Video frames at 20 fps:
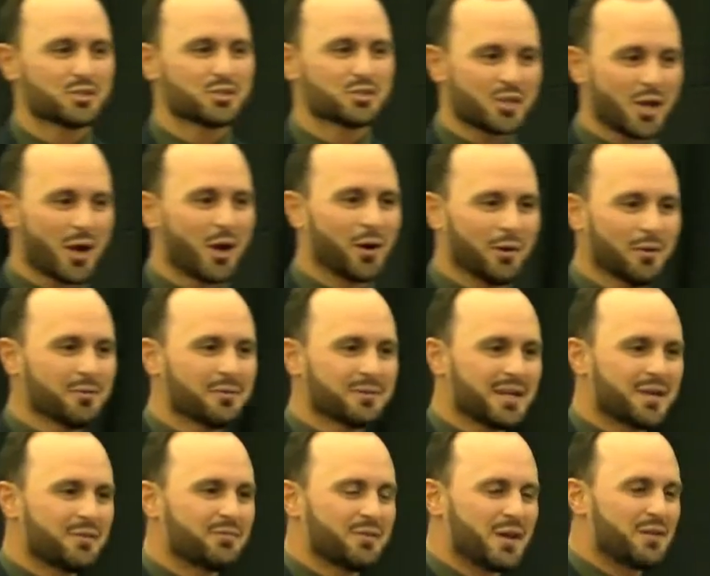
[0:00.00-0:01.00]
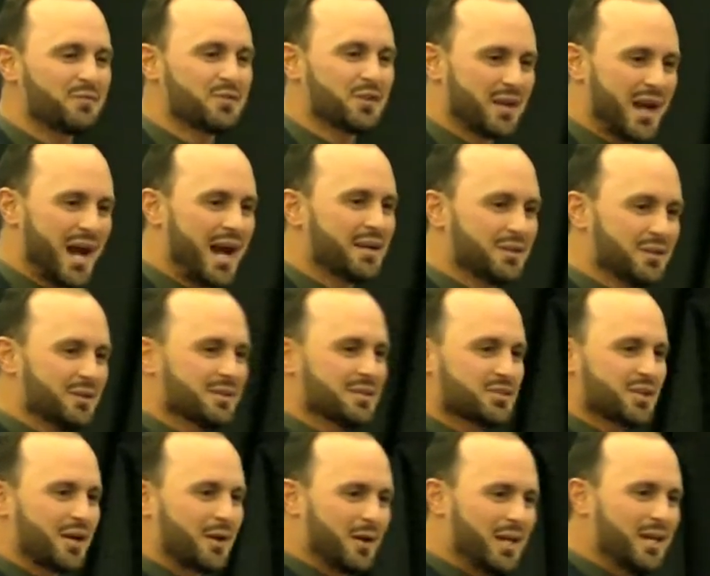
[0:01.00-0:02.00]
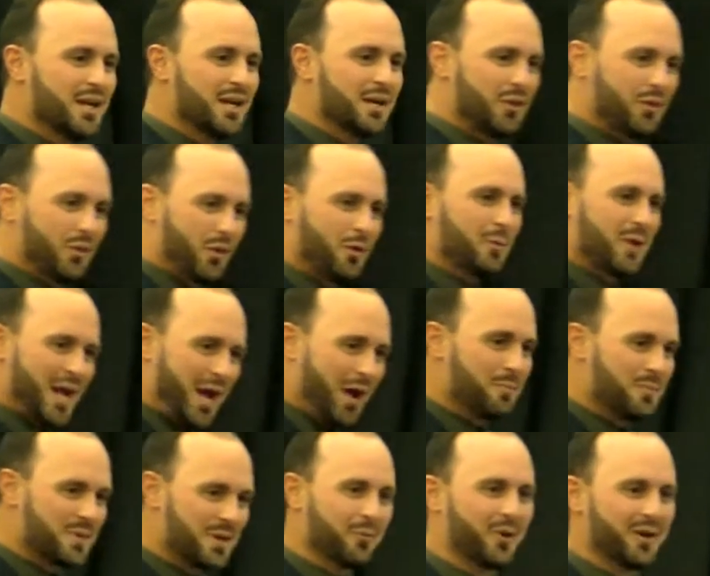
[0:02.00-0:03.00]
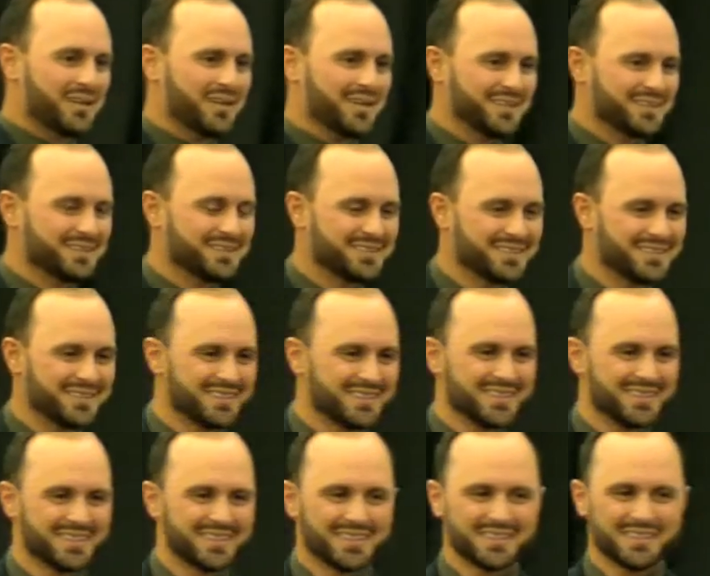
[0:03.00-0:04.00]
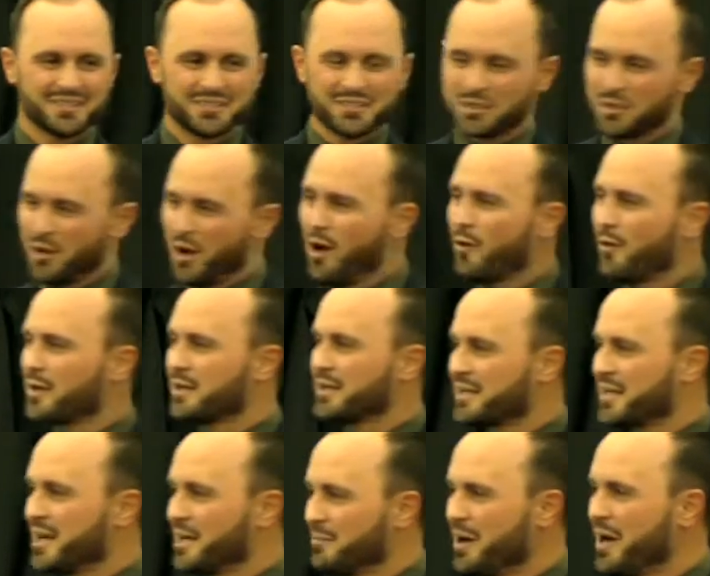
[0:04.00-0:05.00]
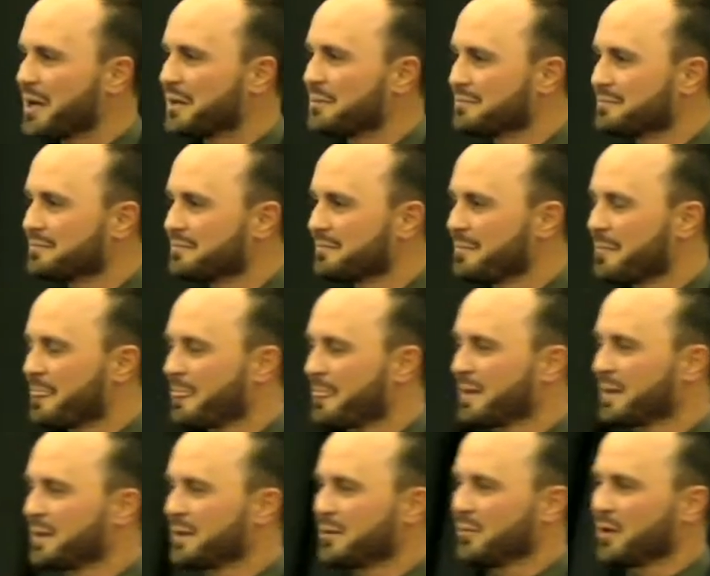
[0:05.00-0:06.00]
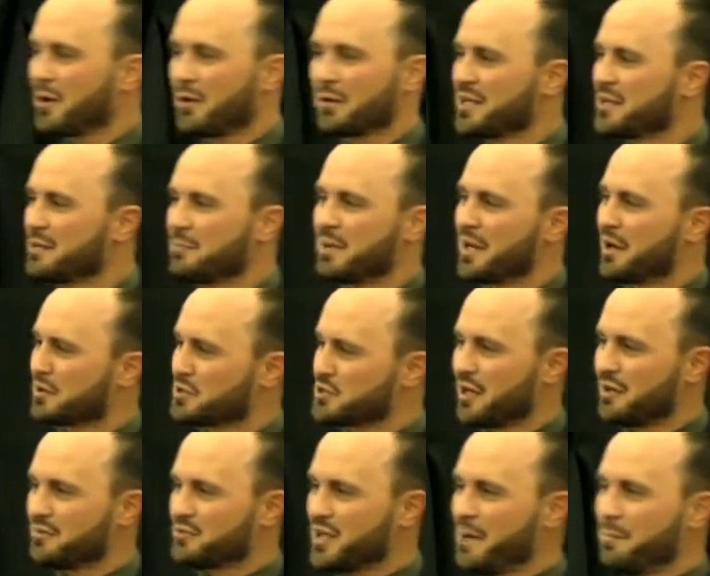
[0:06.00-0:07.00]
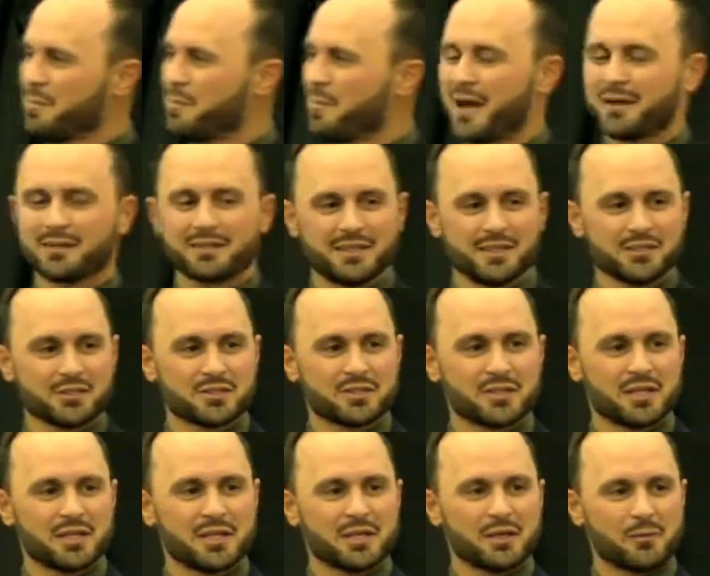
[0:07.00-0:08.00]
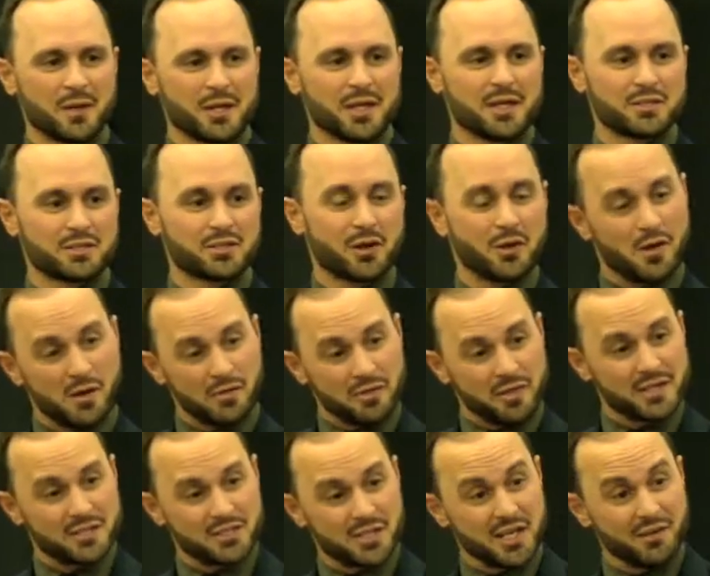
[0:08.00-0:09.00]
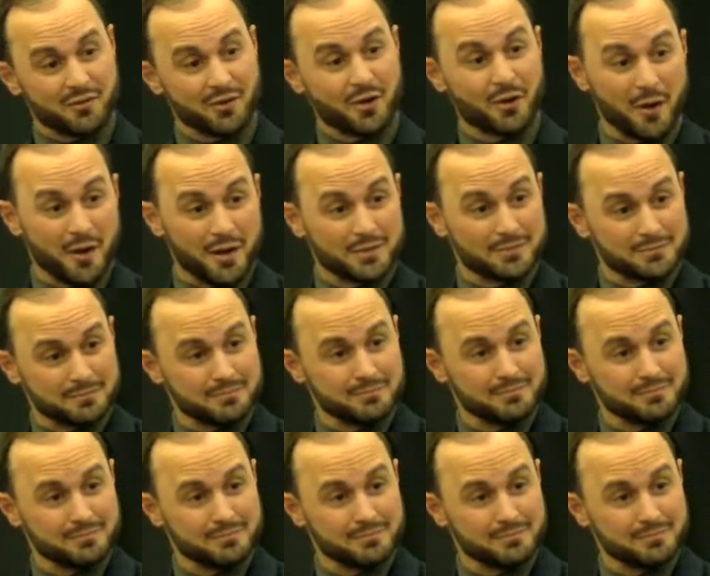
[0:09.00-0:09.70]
So if you're not doing this already, the Lord would help you, wouldn't he? To grow and to come up. We don't need to beat ourselves up about this. We need to turn our thanksgiver on.